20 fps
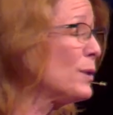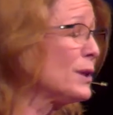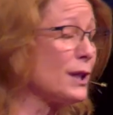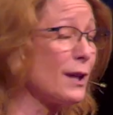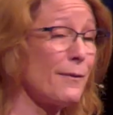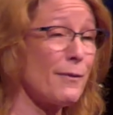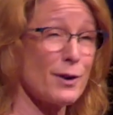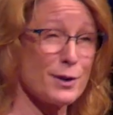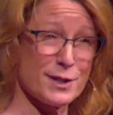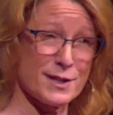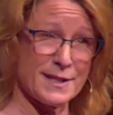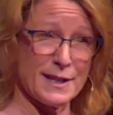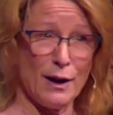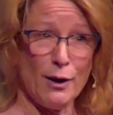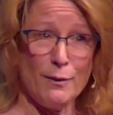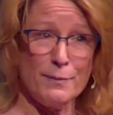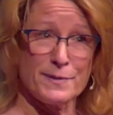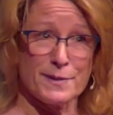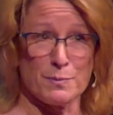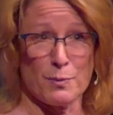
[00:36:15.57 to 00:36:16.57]
We love
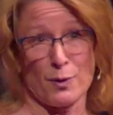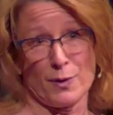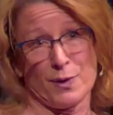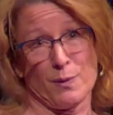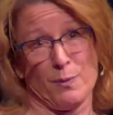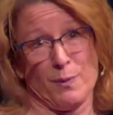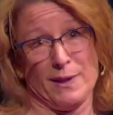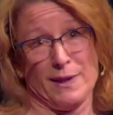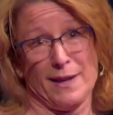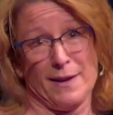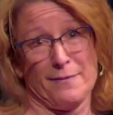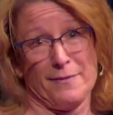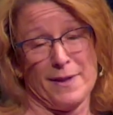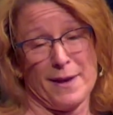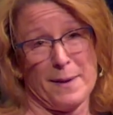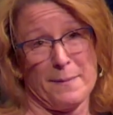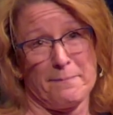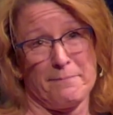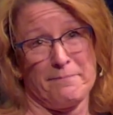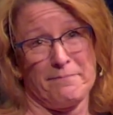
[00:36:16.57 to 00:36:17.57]
ourselves more than we love
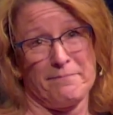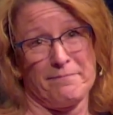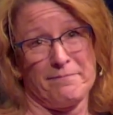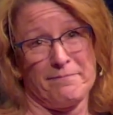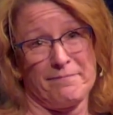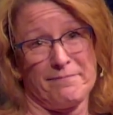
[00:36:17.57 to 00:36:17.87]
them.